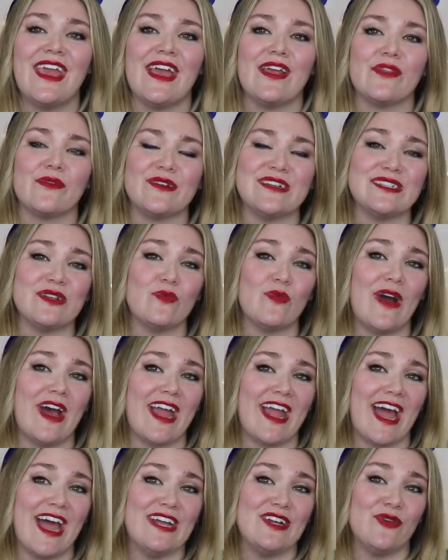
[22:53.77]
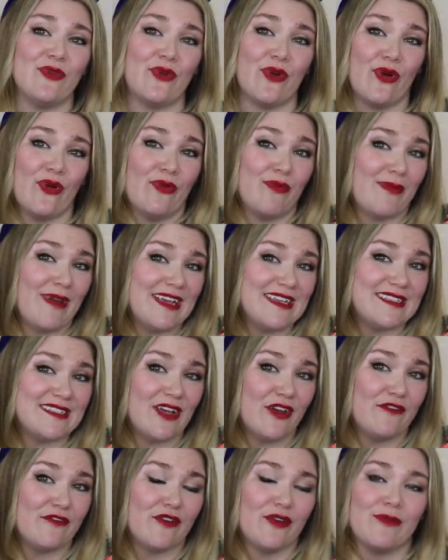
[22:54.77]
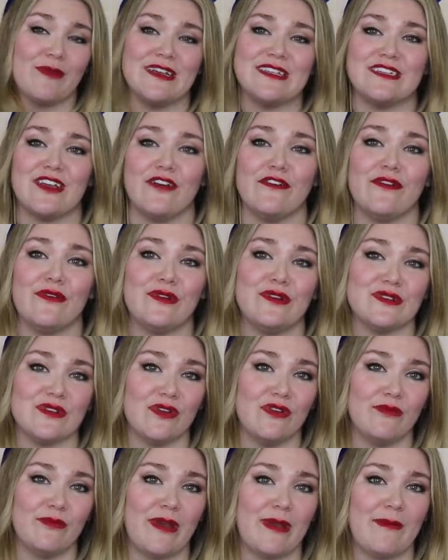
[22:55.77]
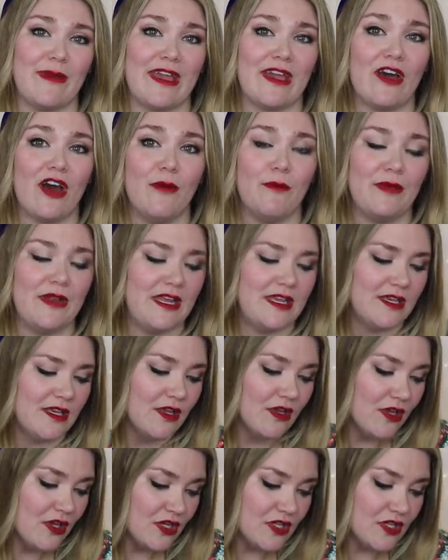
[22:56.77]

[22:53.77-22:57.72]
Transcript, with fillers: And the reason why I don't own my cell phone, my cell phone is owned by my company,